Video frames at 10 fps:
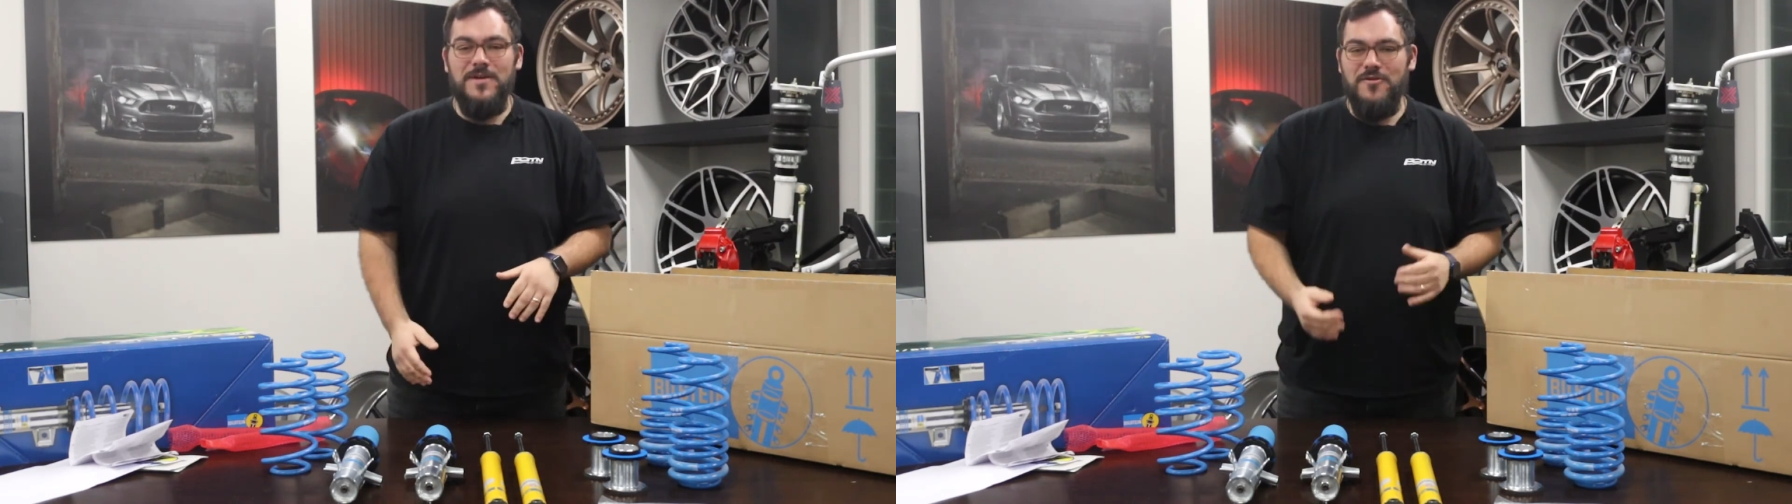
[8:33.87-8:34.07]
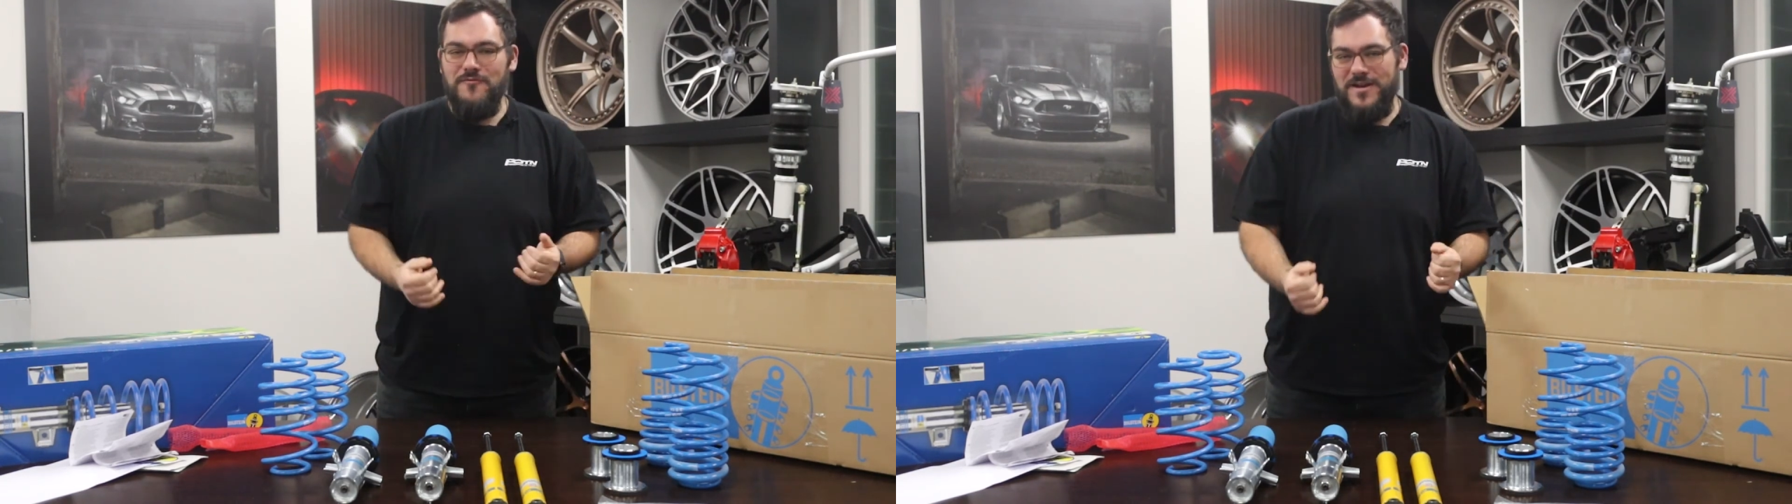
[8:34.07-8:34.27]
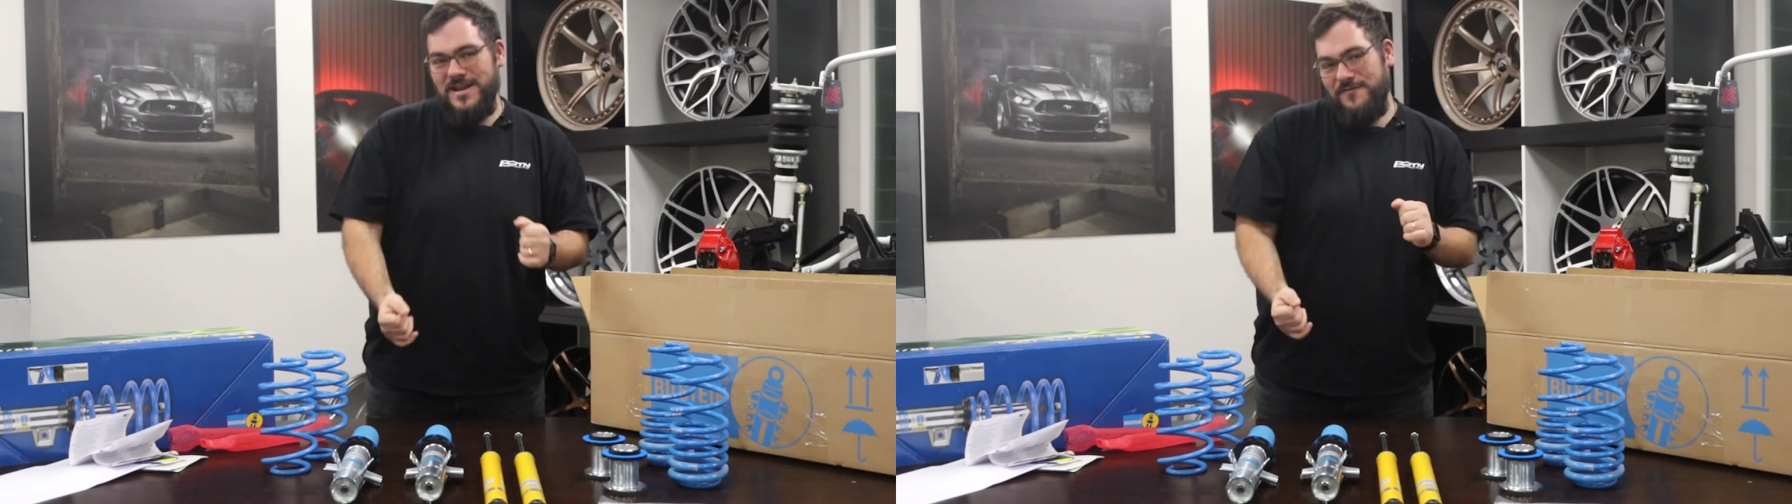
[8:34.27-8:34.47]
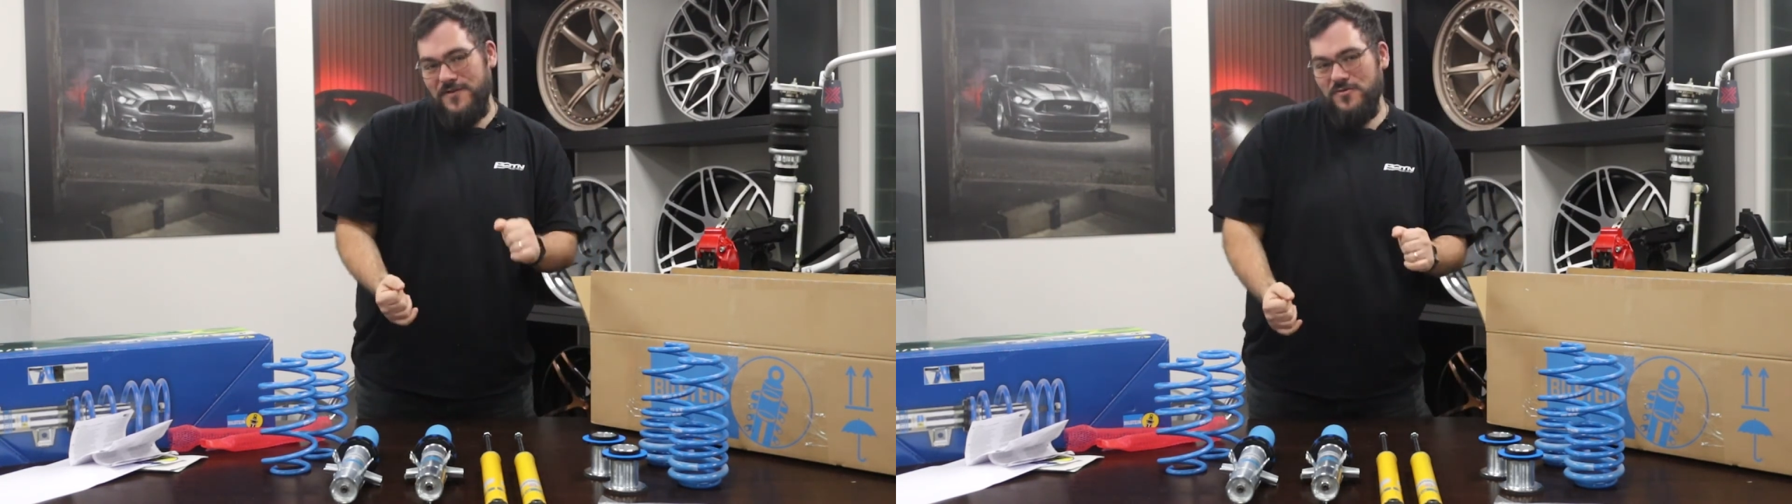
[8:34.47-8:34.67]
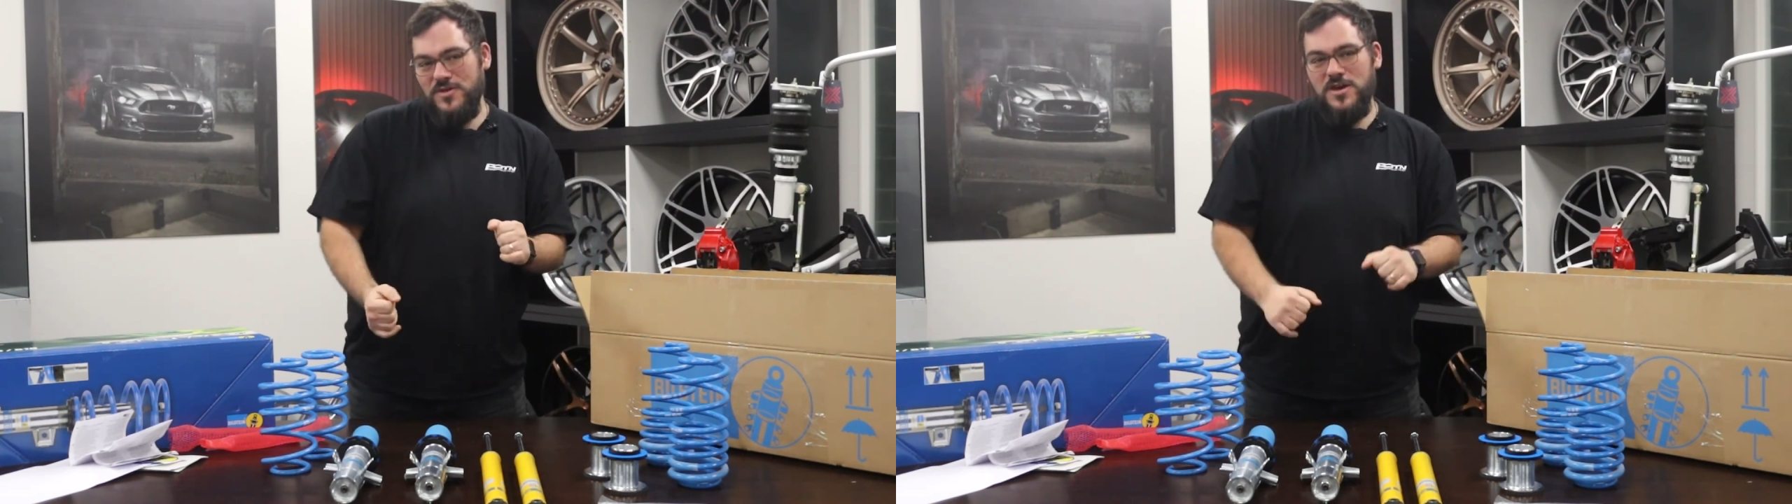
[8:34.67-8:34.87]
he'll really
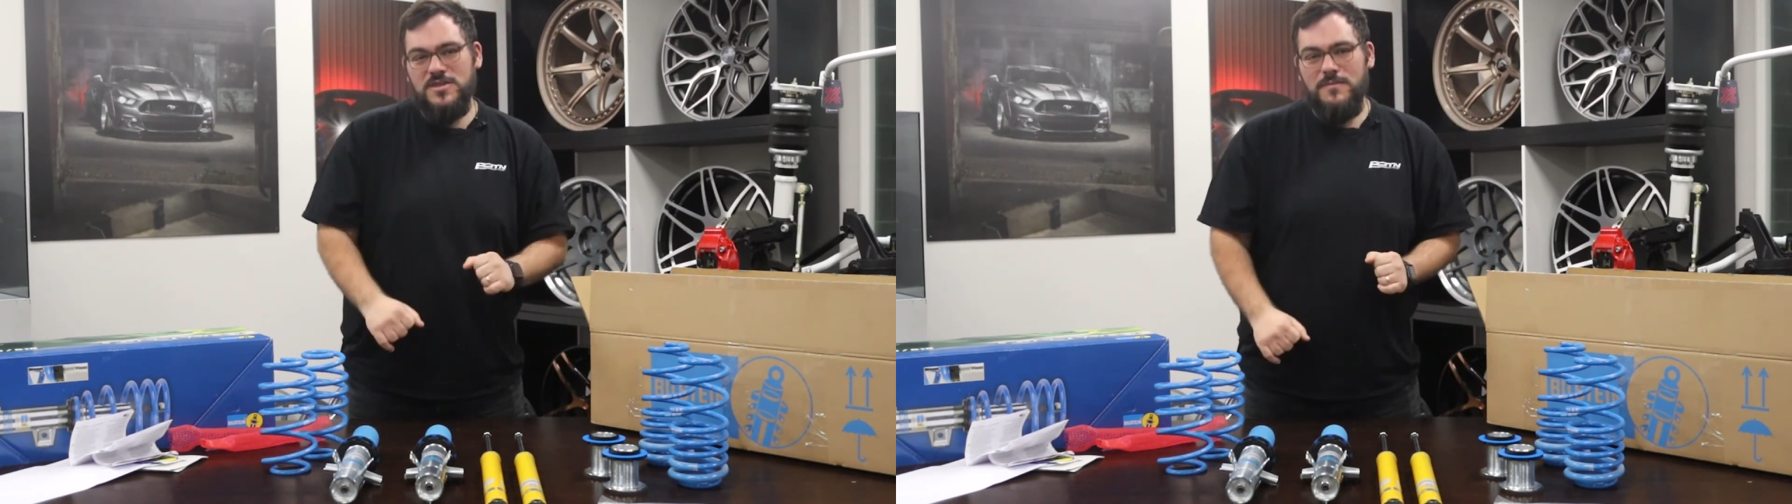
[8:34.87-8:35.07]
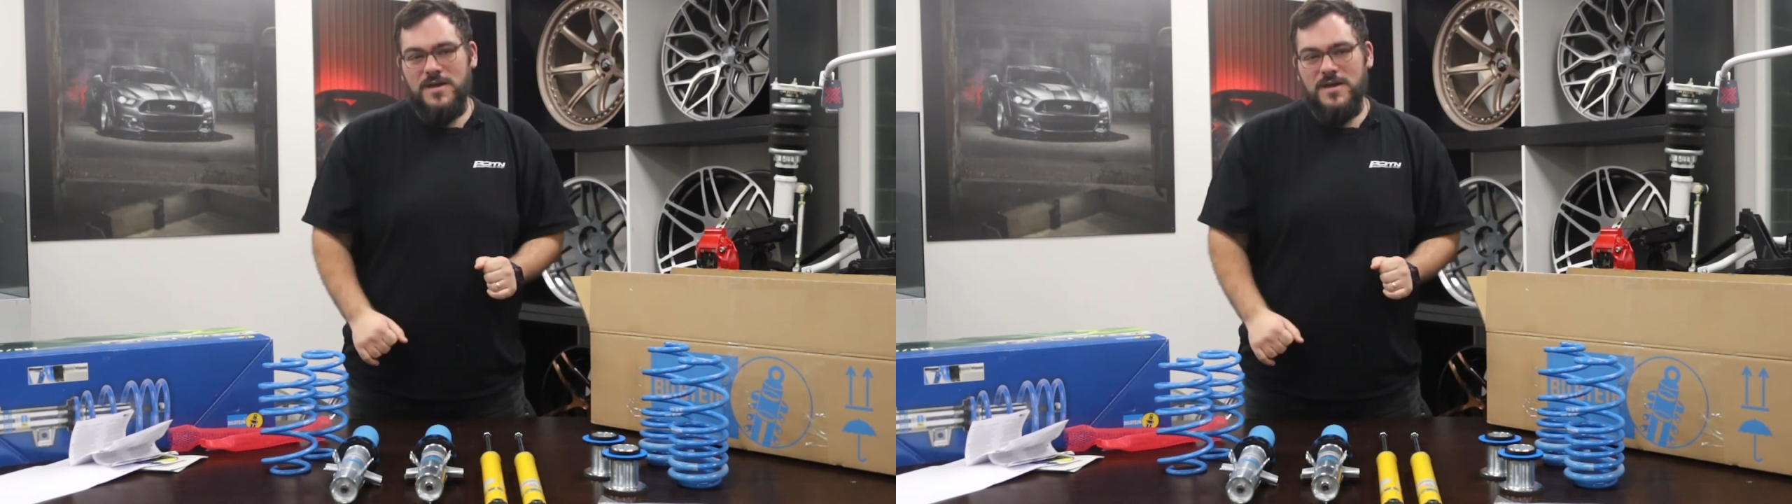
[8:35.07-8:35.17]
feel the